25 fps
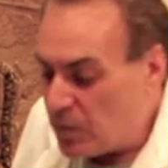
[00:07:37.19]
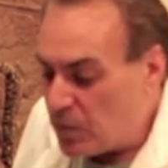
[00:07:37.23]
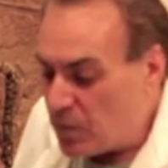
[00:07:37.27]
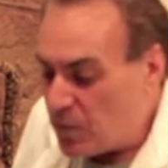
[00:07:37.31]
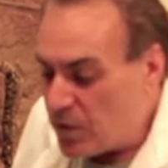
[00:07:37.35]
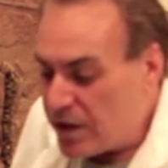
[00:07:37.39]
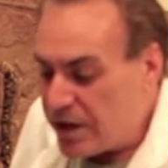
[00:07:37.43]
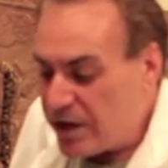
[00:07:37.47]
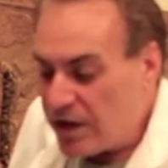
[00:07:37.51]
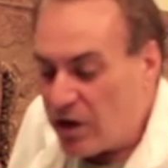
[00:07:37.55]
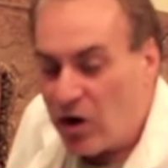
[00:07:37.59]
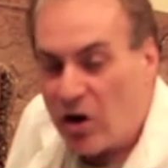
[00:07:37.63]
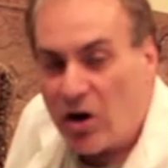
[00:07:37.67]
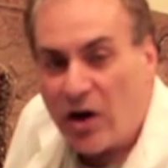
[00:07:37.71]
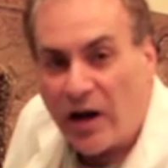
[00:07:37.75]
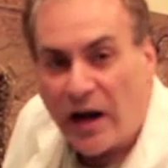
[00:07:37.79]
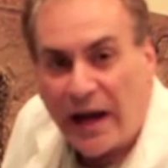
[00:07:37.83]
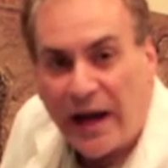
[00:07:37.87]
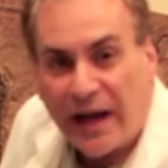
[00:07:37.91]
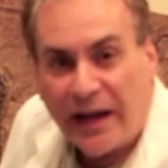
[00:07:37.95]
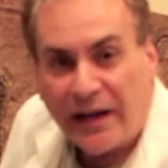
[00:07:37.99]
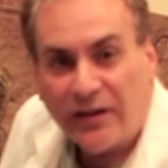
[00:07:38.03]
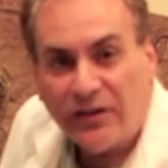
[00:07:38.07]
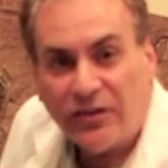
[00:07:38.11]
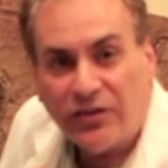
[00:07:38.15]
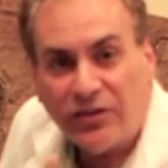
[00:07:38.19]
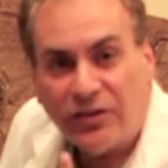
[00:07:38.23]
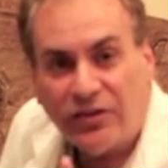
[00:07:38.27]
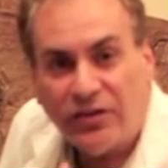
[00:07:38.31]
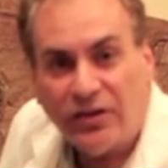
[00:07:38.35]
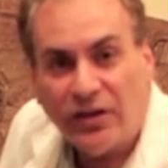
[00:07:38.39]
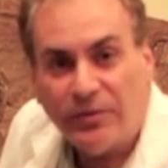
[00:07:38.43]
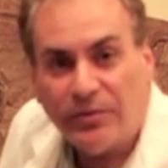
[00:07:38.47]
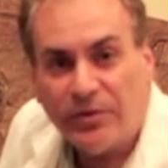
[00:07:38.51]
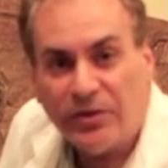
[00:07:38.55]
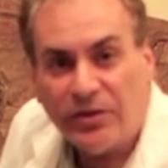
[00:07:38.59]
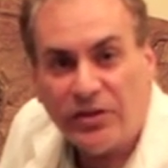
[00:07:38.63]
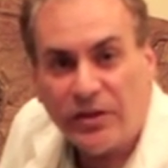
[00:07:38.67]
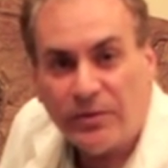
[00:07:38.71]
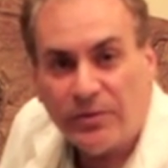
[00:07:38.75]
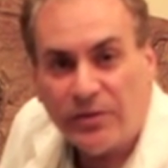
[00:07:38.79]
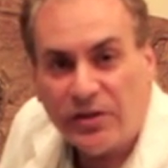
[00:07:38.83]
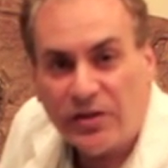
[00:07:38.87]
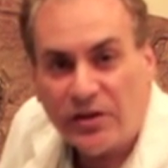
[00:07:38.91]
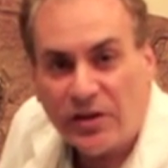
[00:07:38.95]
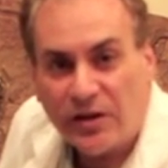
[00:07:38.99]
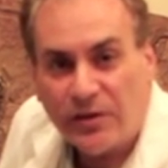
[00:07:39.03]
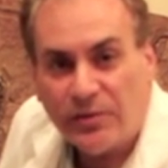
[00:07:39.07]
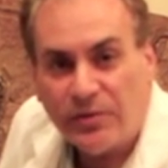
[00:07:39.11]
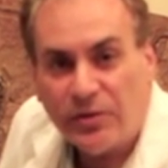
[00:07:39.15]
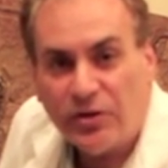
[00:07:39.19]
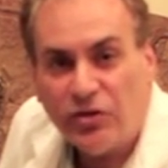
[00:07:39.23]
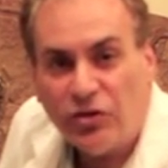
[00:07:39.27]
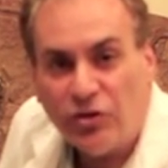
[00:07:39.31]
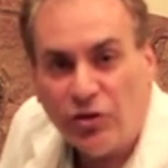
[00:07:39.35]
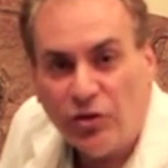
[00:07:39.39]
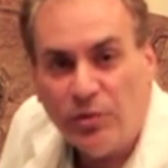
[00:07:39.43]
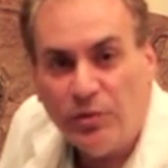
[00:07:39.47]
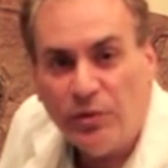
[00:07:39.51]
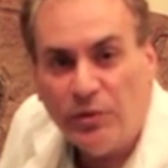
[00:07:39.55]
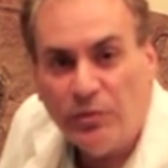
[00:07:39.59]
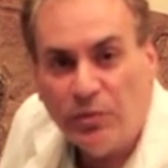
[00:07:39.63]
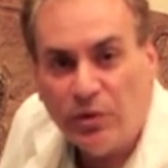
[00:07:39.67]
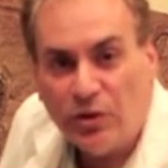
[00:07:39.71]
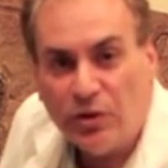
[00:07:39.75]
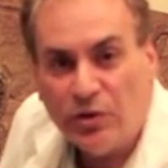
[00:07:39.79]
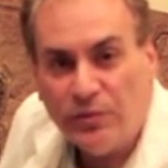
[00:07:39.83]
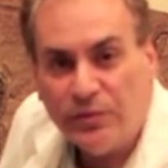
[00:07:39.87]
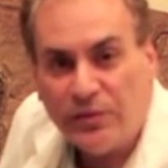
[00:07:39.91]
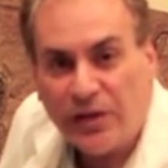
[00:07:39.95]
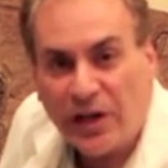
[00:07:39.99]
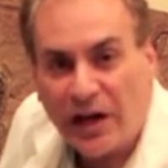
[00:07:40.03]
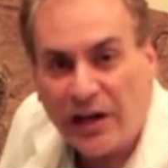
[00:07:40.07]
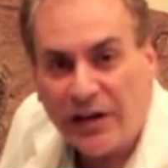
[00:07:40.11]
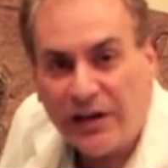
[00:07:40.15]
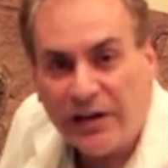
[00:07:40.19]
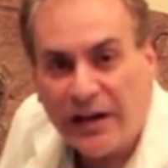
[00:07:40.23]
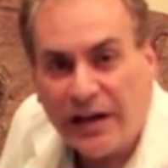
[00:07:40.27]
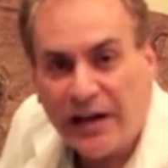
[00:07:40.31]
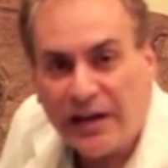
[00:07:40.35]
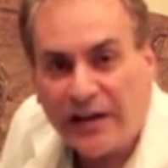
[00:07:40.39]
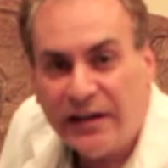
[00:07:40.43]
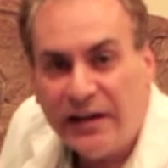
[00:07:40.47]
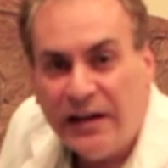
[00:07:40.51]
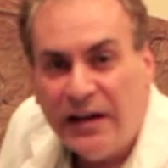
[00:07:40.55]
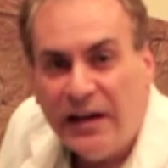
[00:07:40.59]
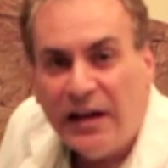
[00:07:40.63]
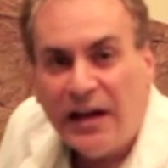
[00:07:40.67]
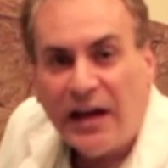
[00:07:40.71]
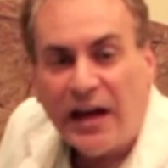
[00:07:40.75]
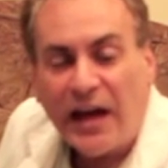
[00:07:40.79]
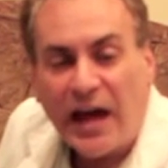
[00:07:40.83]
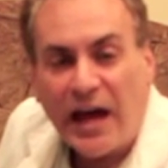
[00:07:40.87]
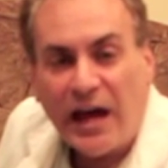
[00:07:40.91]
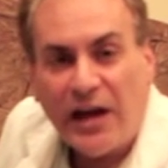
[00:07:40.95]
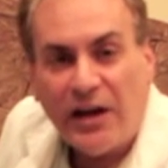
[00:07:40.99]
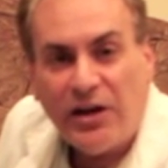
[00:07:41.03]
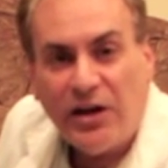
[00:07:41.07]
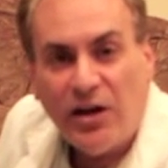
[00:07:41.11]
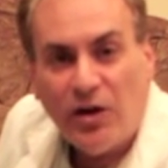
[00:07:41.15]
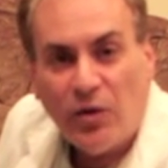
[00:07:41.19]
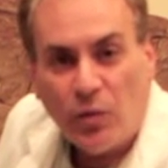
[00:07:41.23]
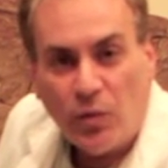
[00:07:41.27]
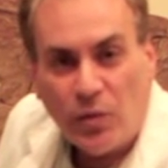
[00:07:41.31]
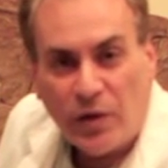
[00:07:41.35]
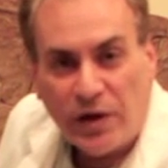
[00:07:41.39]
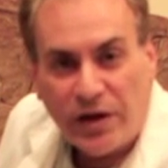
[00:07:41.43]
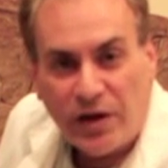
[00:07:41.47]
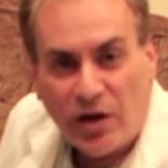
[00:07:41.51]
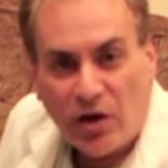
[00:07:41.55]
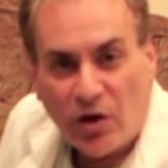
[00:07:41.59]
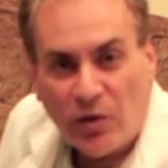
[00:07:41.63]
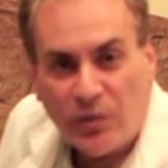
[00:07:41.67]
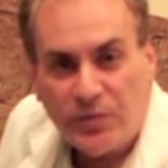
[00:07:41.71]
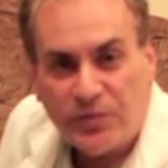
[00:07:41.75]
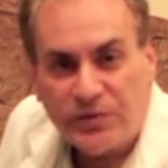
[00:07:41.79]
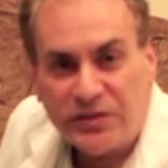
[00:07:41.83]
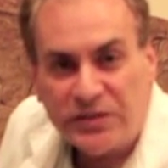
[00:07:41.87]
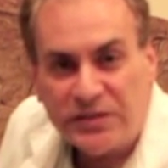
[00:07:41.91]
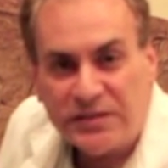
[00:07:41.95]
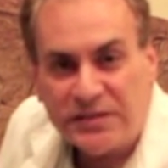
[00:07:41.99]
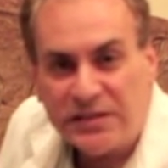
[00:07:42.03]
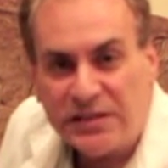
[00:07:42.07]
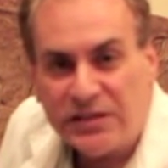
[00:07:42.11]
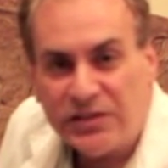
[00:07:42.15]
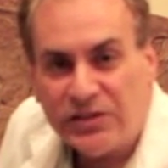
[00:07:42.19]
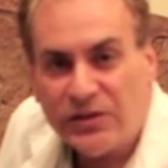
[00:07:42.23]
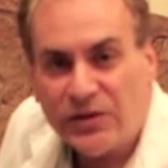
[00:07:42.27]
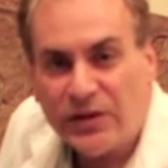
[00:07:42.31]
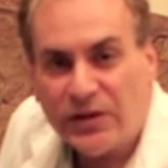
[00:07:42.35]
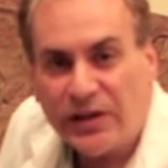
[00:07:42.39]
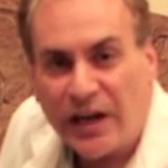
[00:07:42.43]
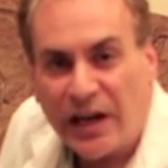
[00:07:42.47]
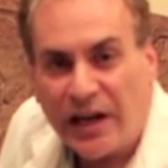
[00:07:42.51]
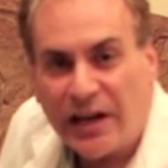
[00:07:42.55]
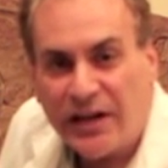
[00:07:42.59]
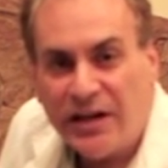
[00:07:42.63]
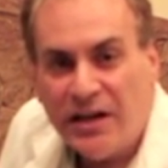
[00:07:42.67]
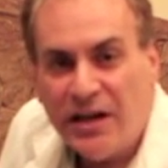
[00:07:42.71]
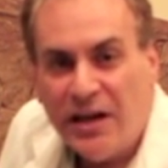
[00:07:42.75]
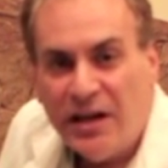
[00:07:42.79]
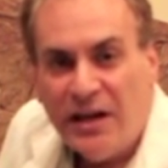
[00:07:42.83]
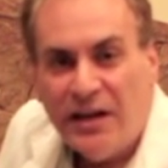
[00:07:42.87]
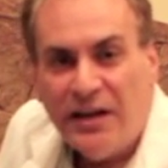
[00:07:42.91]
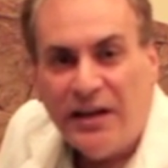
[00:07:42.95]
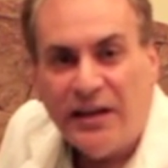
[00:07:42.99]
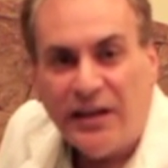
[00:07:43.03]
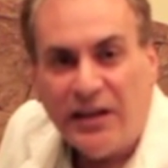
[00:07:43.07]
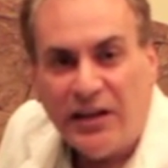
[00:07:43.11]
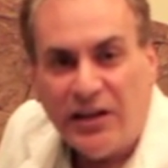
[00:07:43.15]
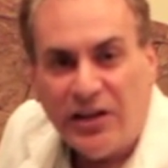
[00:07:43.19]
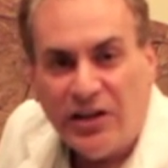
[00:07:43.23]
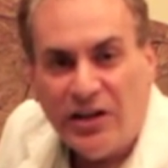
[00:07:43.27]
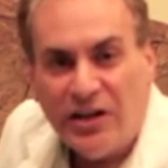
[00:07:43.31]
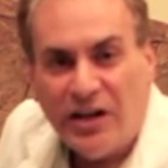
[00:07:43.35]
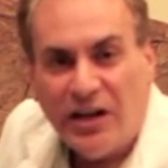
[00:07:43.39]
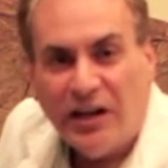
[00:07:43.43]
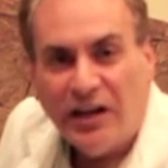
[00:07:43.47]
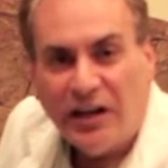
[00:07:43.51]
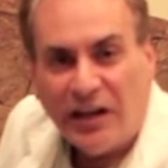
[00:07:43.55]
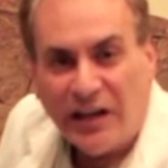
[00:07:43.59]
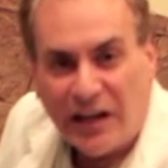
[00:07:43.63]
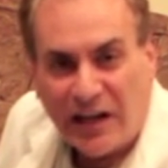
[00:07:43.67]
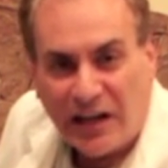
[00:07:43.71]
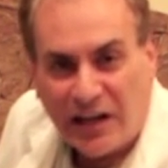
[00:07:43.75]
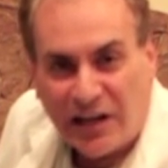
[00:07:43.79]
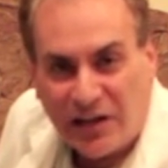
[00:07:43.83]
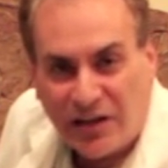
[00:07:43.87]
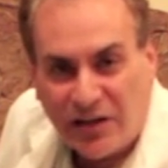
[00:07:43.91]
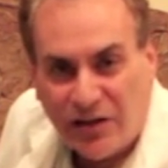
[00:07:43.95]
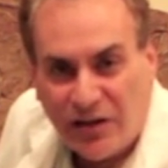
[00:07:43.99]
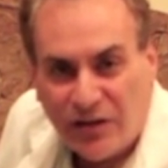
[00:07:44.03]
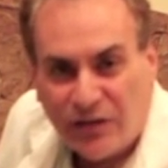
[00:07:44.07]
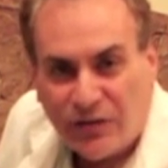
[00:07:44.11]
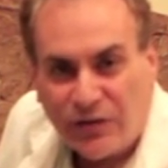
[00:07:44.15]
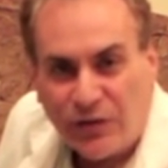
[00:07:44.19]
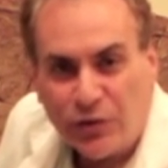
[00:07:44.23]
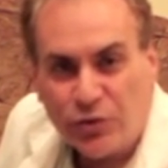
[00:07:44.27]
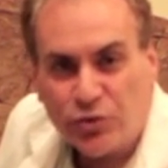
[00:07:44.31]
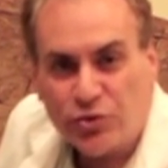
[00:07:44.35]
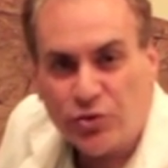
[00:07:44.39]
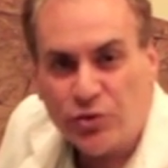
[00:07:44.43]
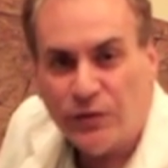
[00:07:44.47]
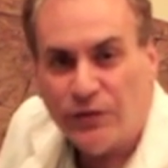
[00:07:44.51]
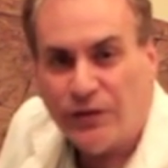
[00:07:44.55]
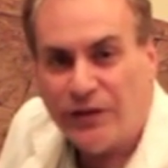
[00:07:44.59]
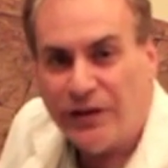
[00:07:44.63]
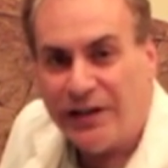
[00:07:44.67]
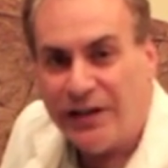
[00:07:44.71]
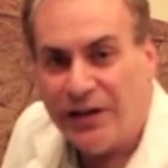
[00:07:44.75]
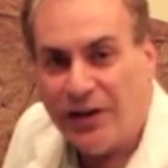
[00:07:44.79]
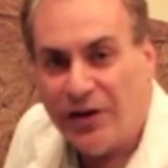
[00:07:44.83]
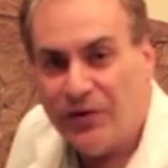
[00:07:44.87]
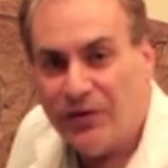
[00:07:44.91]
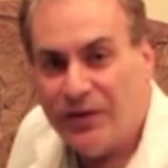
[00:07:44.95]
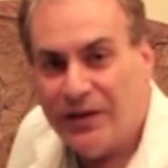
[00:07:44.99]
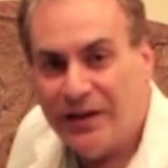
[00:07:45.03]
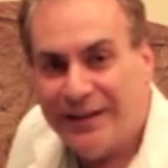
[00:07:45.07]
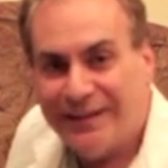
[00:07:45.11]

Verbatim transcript: we are at www.doomandbloom.net and we hope to see you again in a future video.